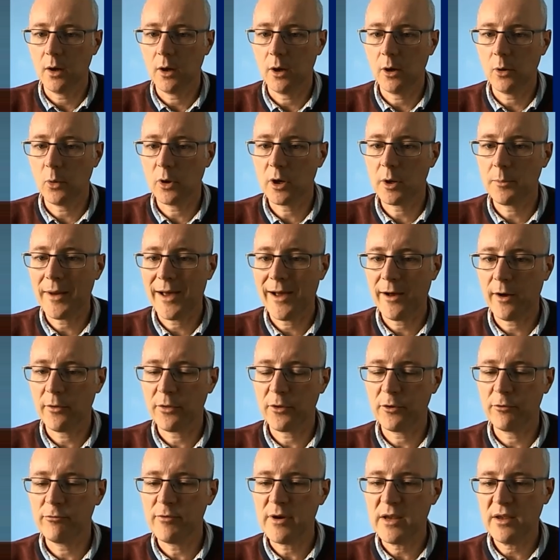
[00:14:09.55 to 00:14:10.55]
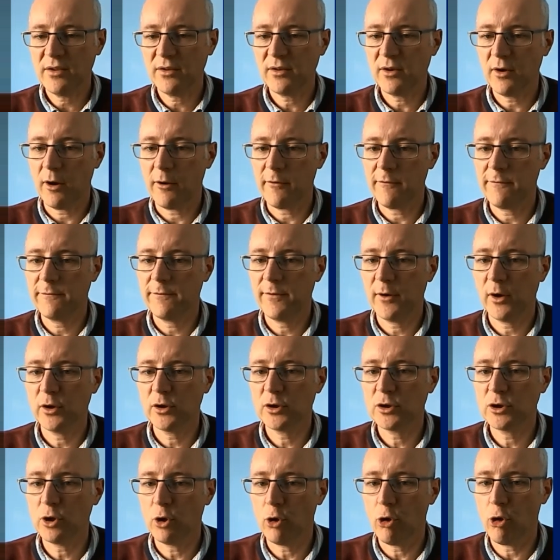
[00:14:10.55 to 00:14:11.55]
What about the risk of
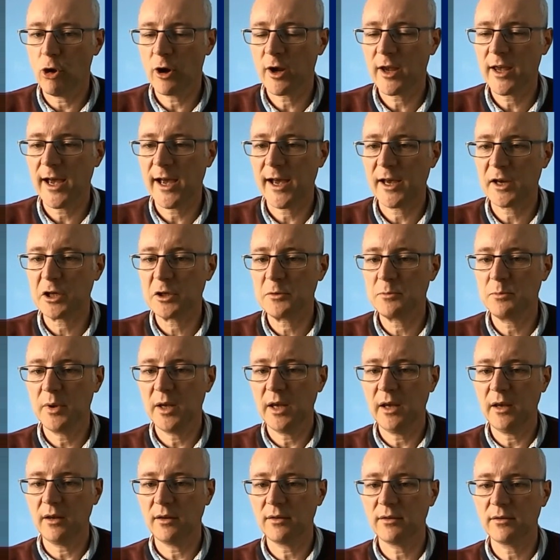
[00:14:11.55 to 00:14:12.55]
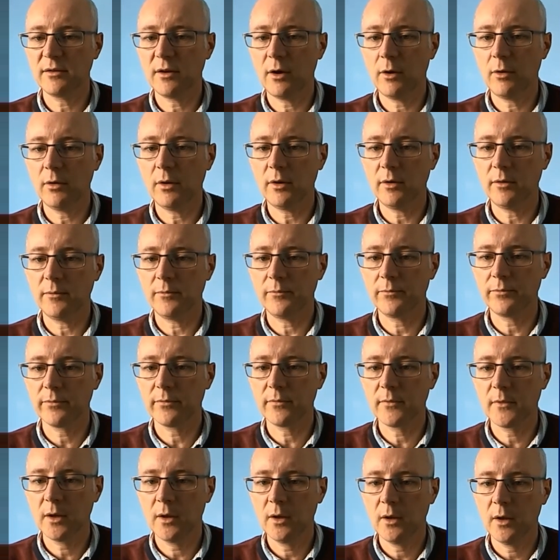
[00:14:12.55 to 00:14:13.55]
fudge or cash being stolen?
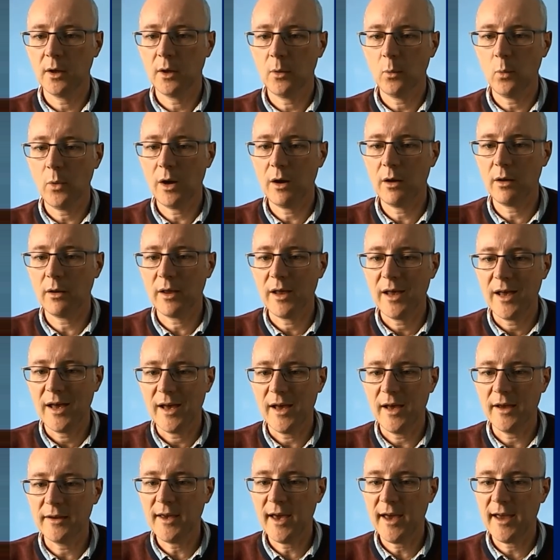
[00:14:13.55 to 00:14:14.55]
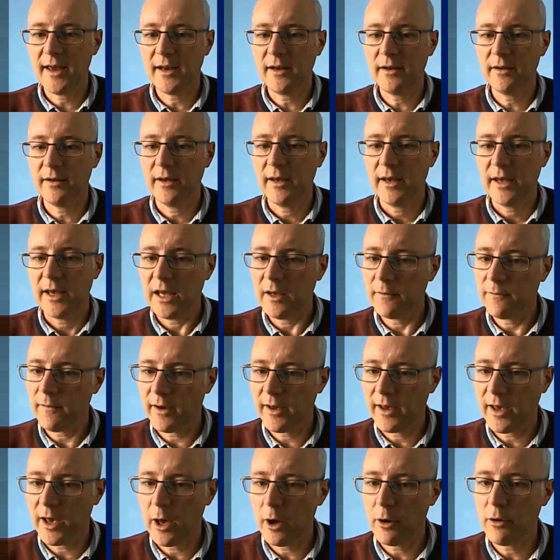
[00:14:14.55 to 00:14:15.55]
Well, again, if
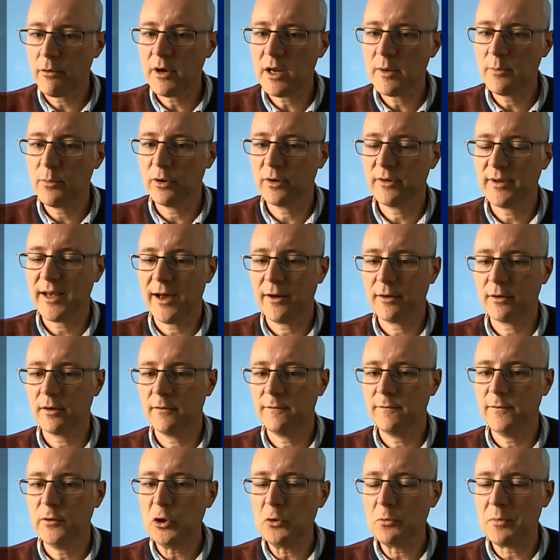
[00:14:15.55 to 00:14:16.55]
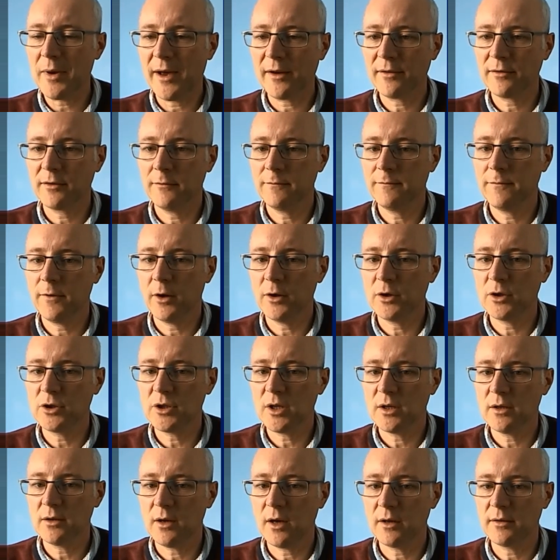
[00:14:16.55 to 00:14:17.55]
I only put out a few bags of
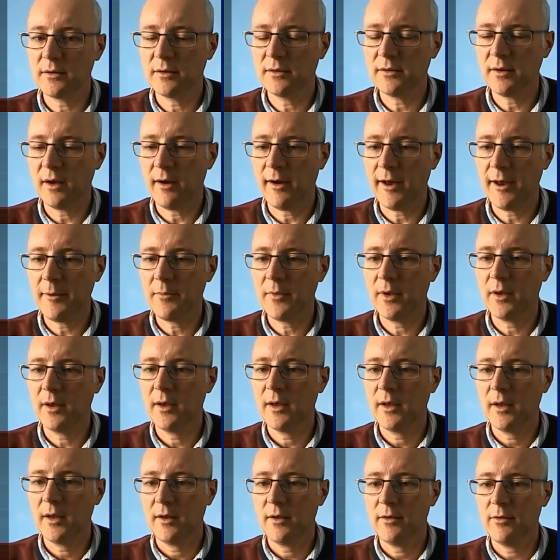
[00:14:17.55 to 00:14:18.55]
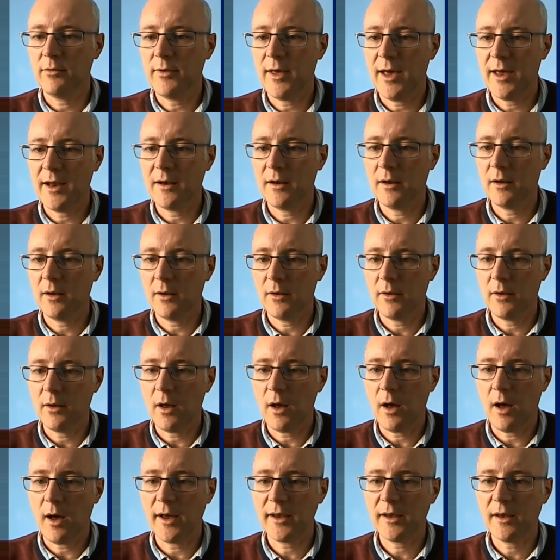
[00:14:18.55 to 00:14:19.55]
fudge at a time, then
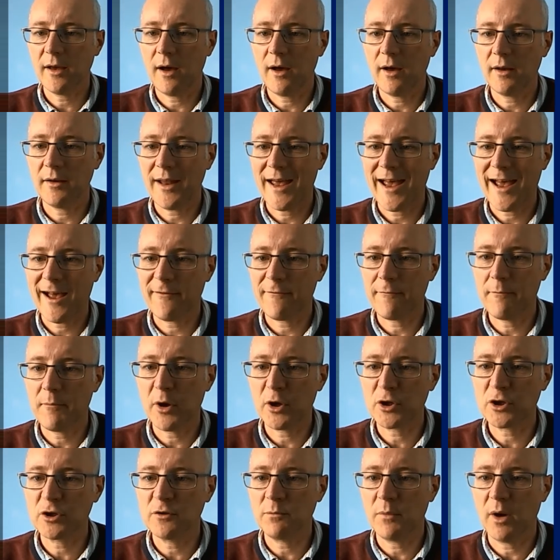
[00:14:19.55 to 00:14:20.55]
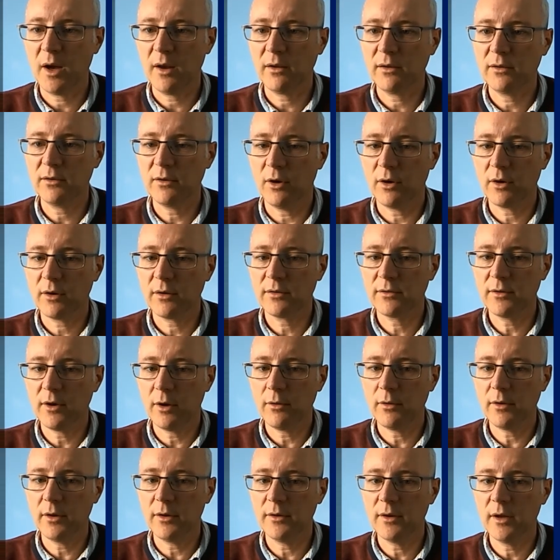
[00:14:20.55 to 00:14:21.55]
I can't have much of my stock
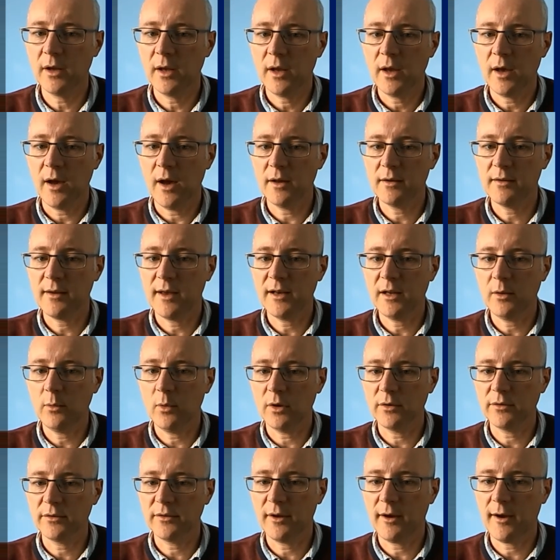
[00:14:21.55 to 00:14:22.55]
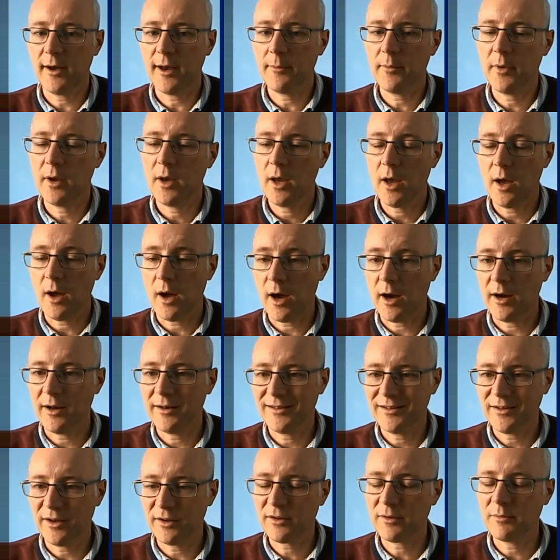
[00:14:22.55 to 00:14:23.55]
stolen at any one time.
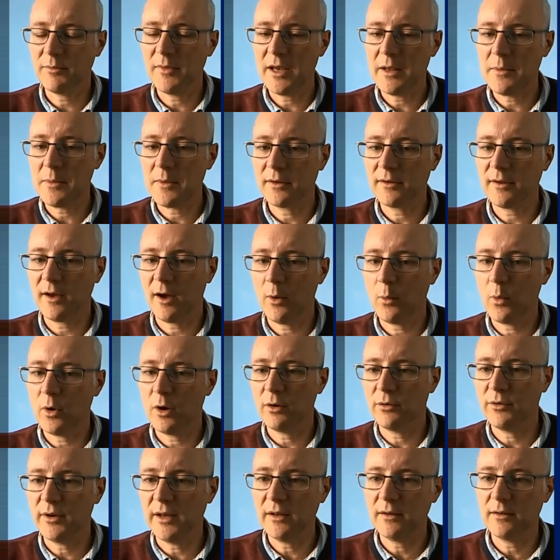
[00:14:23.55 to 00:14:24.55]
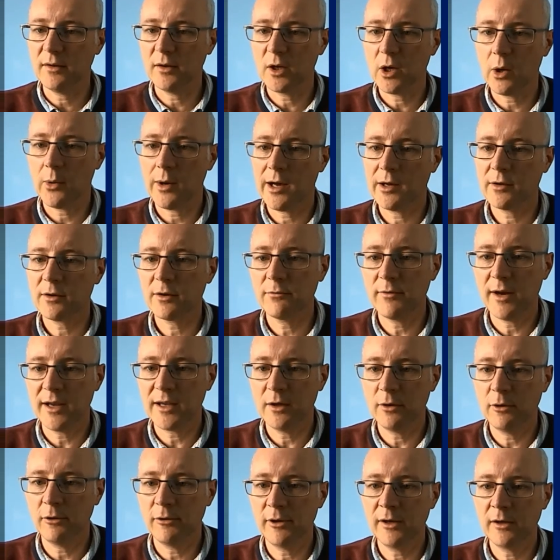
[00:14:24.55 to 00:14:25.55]
It does mean that I will need to go out at
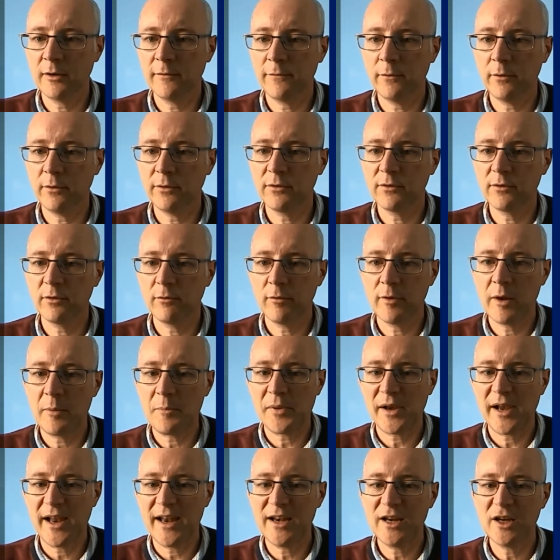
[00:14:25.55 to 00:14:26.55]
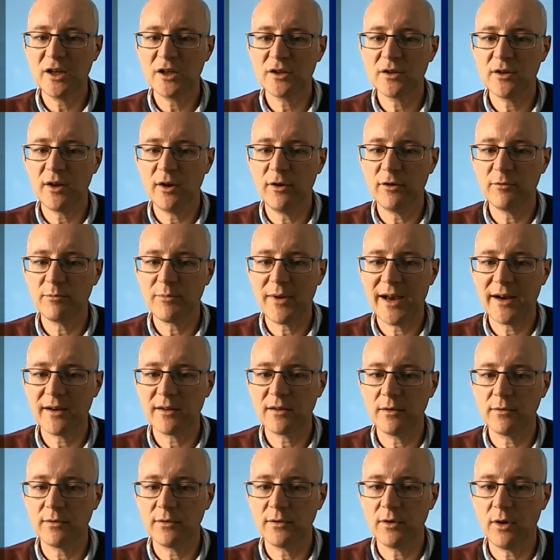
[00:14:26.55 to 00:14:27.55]
regular intervals to replenish those
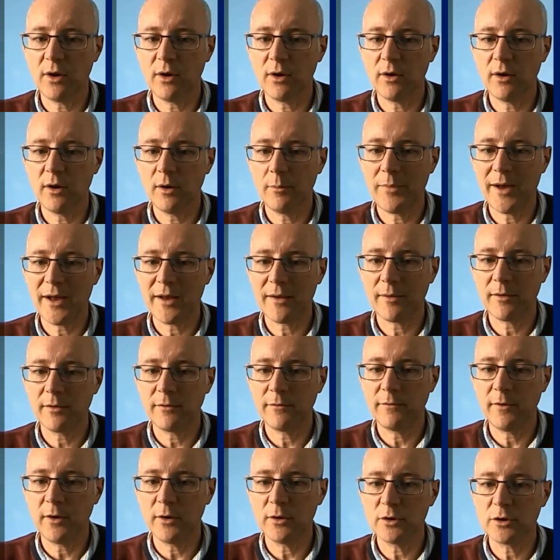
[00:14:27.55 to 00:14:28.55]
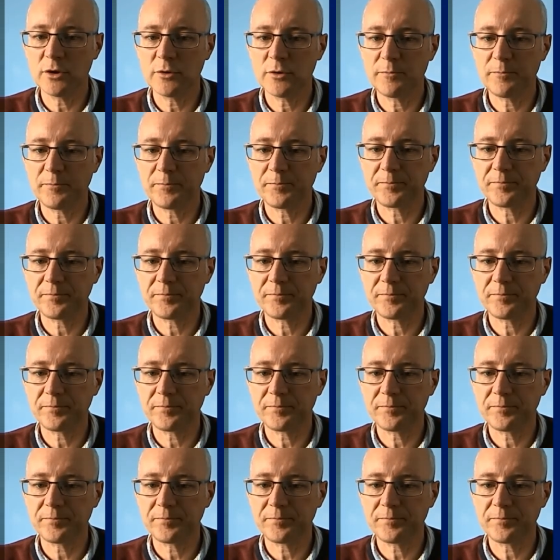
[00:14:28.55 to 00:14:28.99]
bags of fudge.